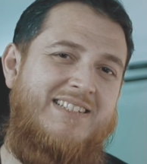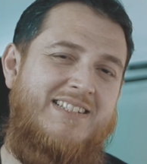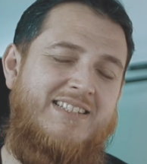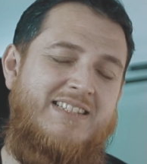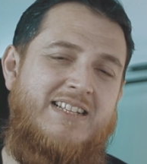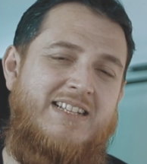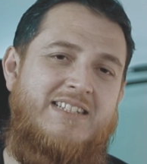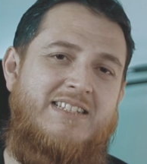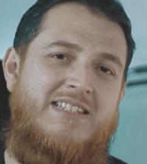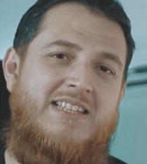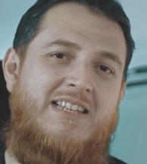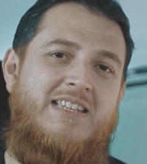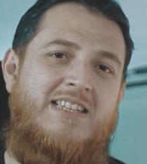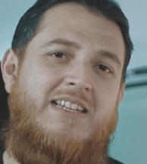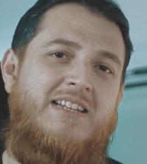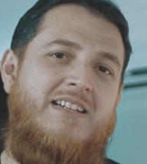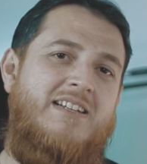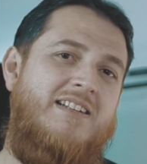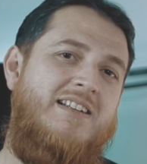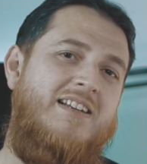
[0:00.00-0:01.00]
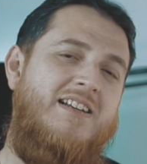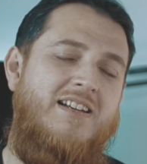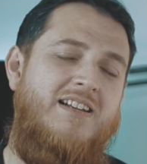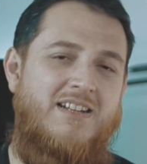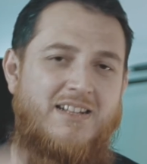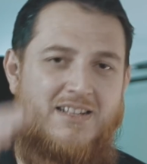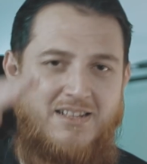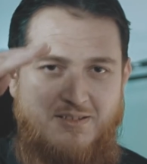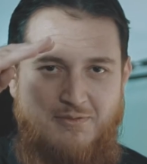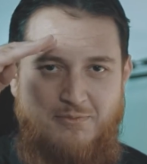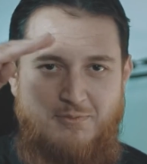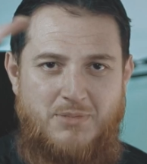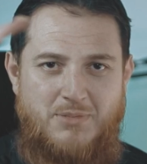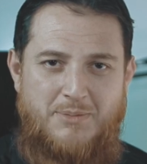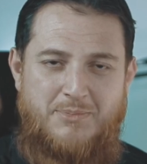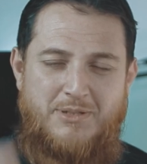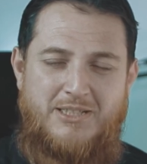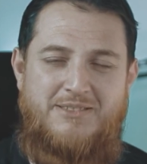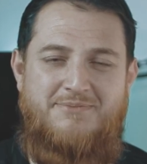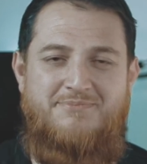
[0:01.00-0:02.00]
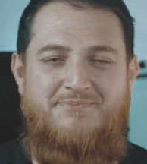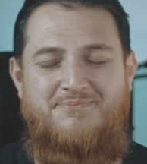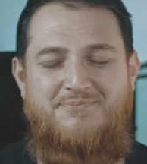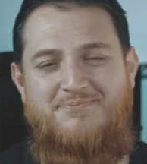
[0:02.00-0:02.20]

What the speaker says: Till then, take care. Bye bye.